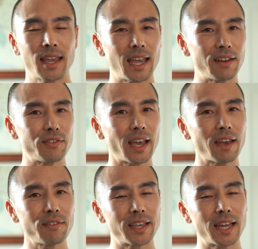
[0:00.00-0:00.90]
And if you
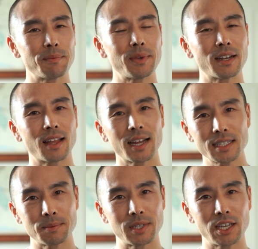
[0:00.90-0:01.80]
haven't yet, it'd mean a lot
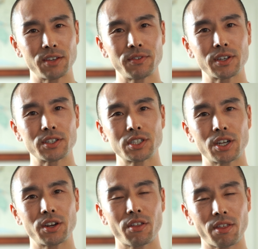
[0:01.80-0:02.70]
to me if you could share
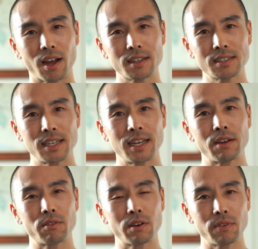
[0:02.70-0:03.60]
your thoughts in a
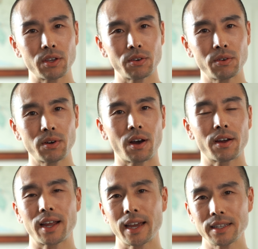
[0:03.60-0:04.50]
review
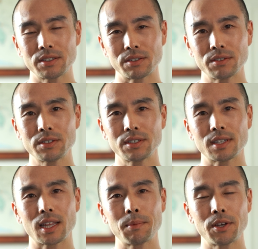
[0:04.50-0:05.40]
on iTunes
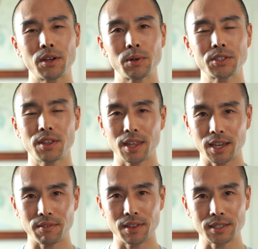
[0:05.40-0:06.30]
to let me know what you
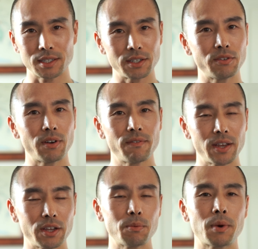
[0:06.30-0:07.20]
think of this new
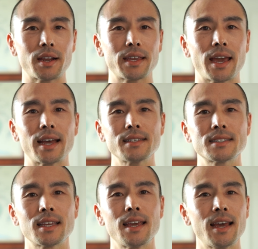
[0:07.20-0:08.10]
video podcast.